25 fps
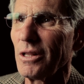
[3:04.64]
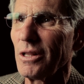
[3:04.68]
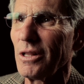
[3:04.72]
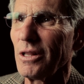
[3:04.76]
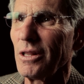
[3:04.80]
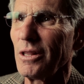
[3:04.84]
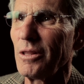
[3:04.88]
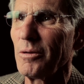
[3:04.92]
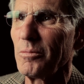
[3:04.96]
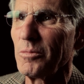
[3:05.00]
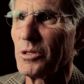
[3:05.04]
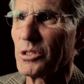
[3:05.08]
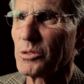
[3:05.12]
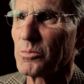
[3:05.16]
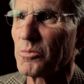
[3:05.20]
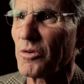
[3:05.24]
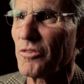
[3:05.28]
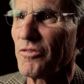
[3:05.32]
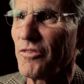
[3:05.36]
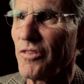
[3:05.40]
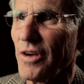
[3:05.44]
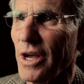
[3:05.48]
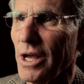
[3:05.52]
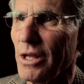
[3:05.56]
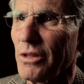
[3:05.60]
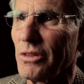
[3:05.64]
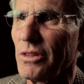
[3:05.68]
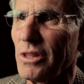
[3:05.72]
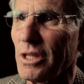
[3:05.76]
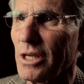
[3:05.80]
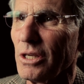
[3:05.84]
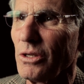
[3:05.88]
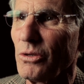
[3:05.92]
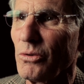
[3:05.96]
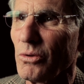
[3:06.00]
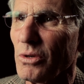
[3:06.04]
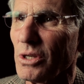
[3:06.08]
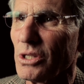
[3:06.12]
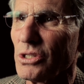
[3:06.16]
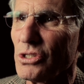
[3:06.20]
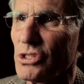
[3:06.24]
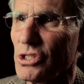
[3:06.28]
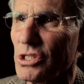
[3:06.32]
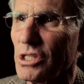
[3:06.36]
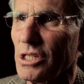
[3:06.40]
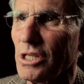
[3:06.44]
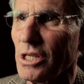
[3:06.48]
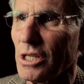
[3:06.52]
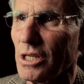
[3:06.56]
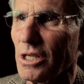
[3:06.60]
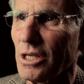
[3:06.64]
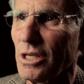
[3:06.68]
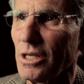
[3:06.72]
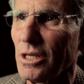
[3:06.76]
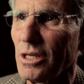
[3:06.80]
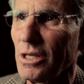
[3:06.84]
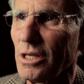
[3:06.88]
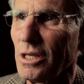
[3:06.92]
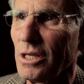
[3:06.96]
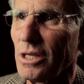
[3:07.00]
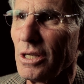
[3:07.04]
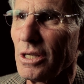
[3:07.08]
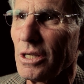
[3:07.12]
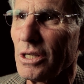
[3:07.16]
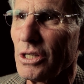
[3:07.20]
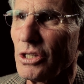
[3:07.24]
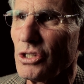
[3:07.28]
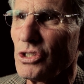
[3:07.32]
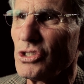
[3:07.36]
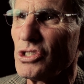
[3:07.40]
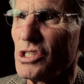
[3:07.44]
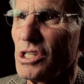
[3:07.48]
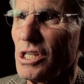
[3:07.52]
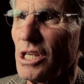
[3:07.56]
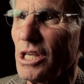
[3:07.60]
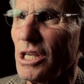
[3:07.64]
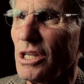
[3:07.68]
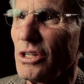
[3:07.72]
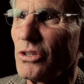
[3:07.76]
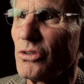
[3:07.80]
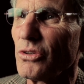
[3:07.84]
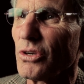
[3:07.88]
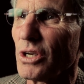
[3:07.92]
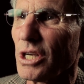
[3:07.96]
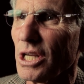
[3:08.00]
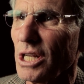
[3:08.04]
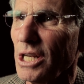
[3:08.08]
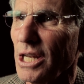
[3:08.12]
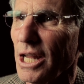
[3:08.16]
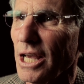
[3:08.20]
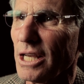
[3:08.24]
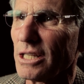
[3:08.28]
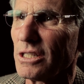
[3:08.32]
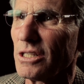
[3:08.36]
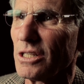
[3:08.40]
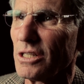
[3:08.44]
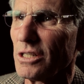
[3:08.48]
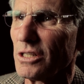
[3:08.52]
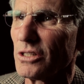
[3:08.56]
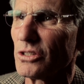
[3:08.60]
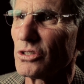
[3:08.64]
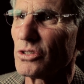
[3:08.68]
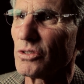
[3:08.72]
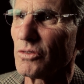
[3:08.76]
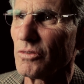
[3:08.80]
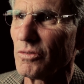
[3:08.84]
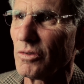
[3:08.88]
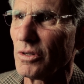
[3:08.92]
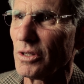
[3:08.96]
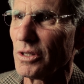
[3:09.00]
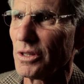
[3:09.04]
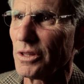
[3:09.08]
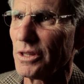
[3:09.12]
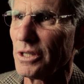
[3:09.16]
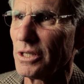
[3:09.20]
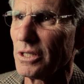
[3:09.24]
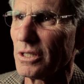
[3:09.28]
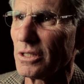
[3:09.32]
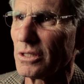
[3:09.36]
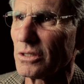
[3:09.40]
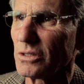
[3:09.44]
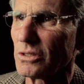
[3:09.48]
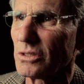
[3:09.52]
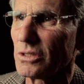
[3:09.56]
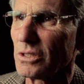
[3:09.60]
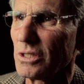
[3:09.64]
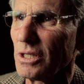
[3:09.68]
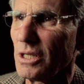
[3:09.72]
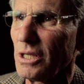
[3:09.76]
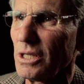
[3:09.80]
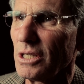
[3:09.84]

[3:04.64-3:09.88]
the most profound thing you can see is the interconnectedness of all things.